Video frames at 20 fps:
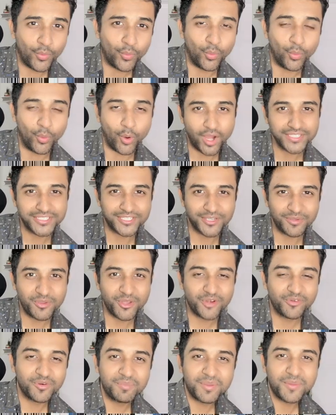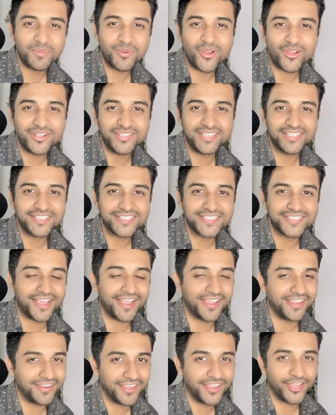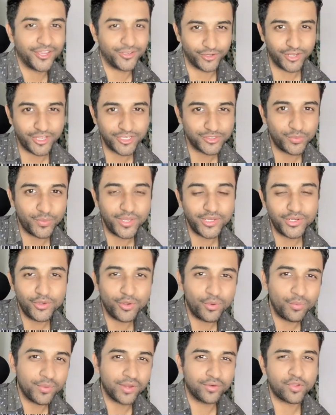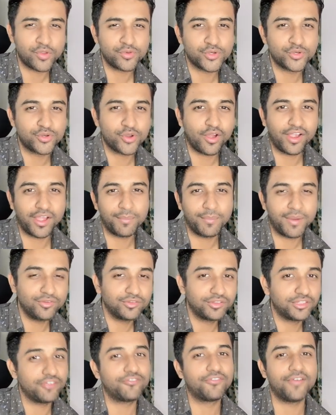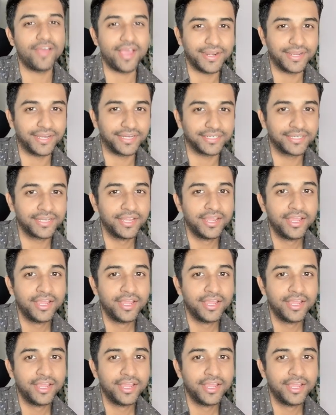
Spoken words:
What's up, beautiful people on the other side? In today's video, we are going to talk about the fan art.